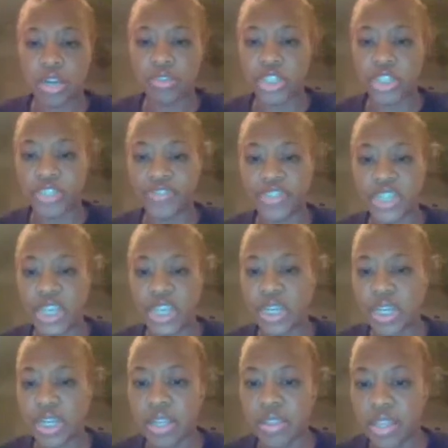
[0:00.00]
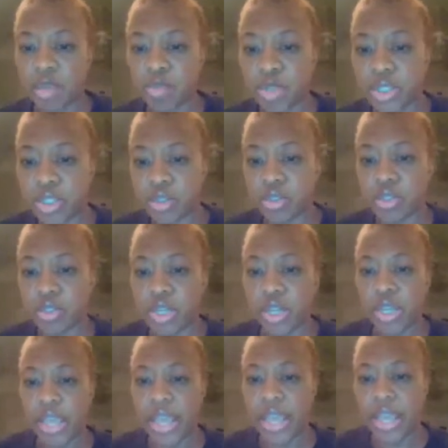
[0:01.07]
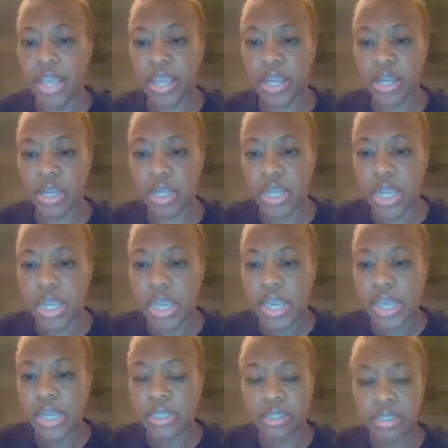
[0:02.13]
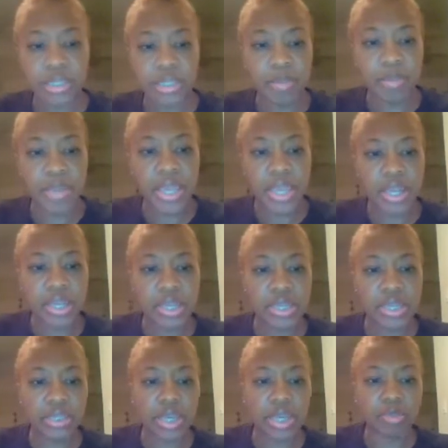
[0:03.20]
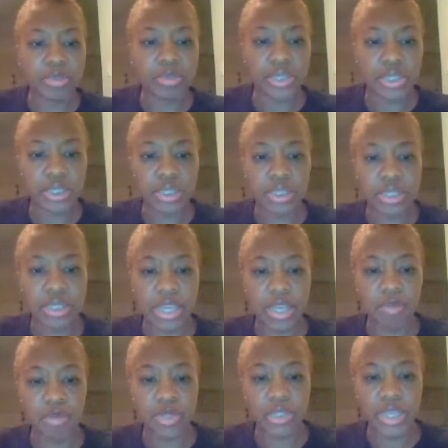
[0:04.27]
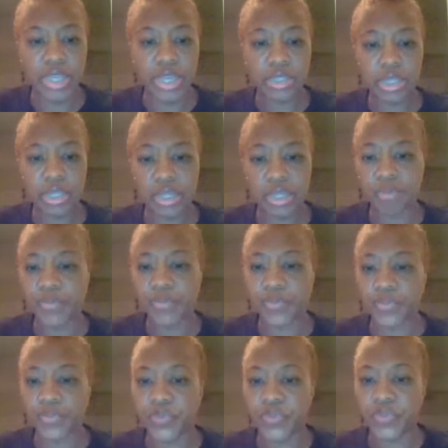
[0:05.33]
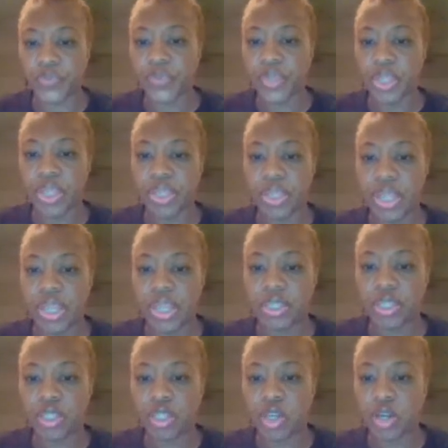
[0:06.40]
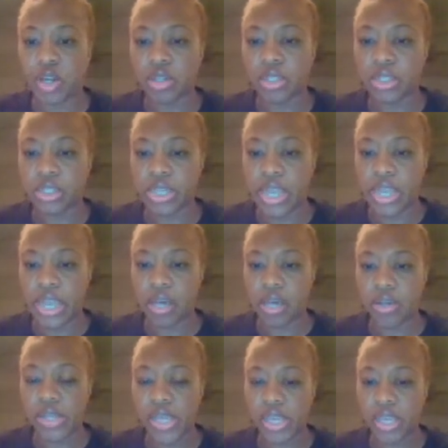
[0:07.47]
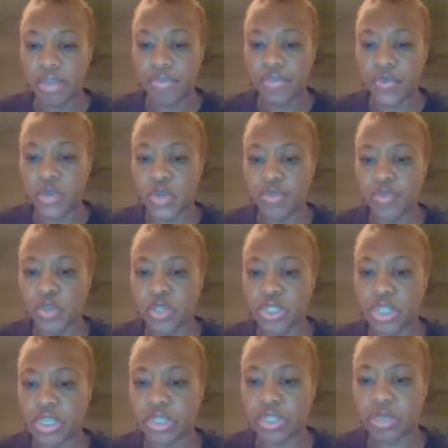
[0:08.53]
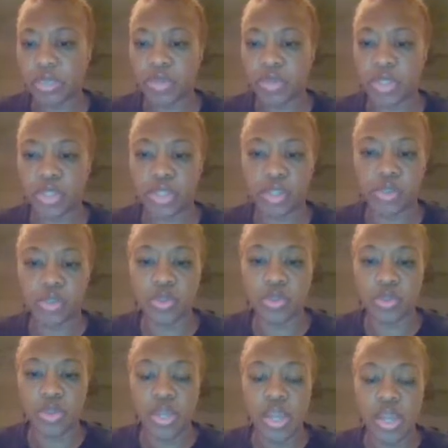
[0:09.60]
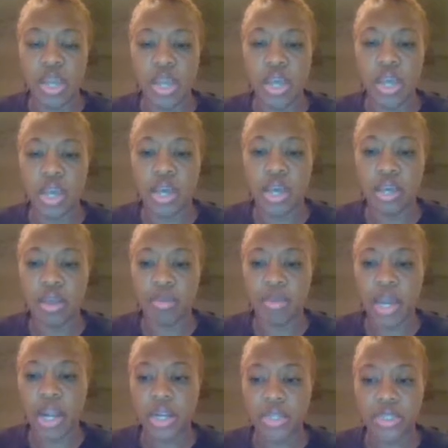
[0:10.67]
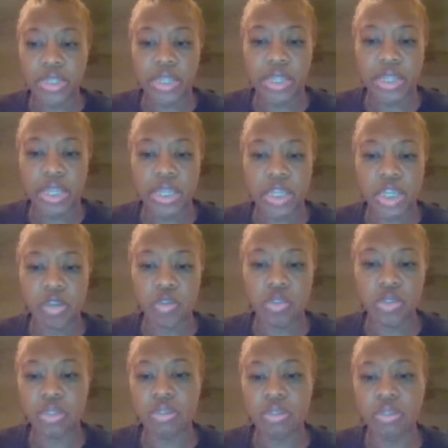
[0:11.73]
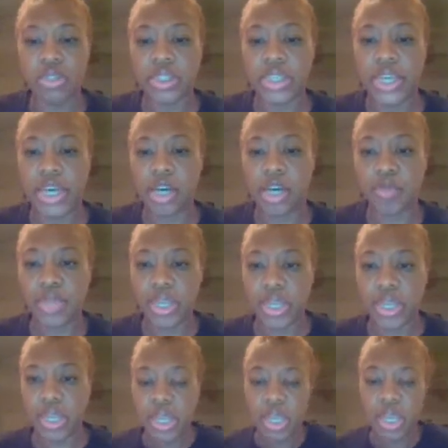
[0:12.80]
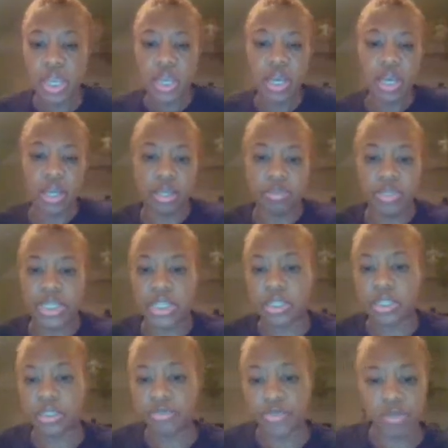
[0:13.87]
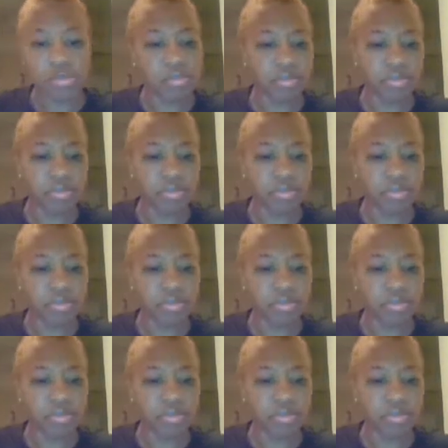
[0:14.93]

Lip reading: of shifting. The bristled hair in some areas helps it stay protected. It has a long snout and 44 teeth, similar to our teeth in use to help it get its food